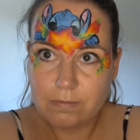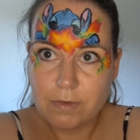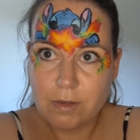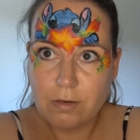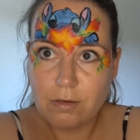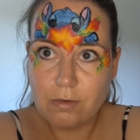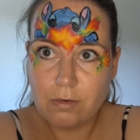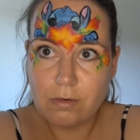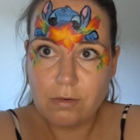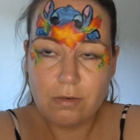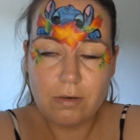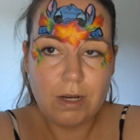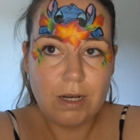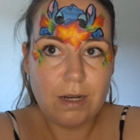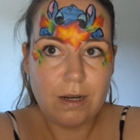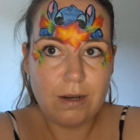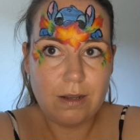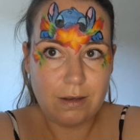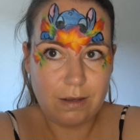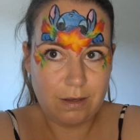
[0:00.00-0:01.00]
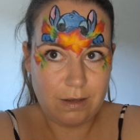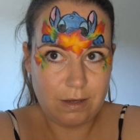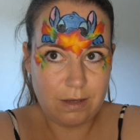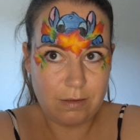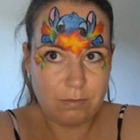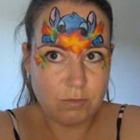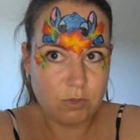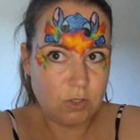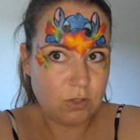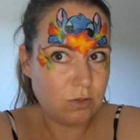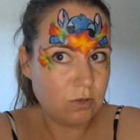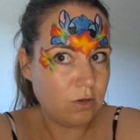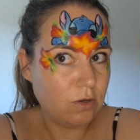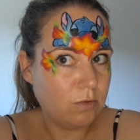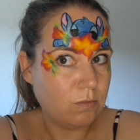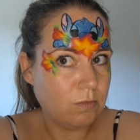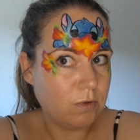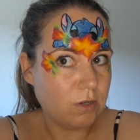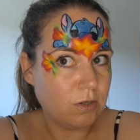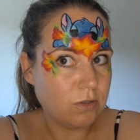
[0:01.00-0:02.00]
Oh, I like him so
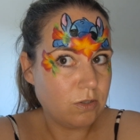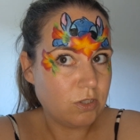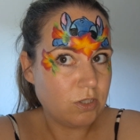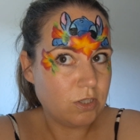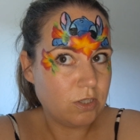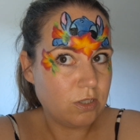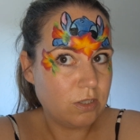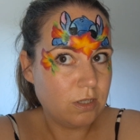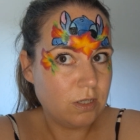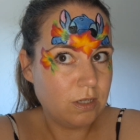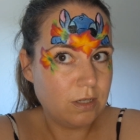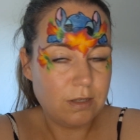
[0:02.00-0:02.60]
much.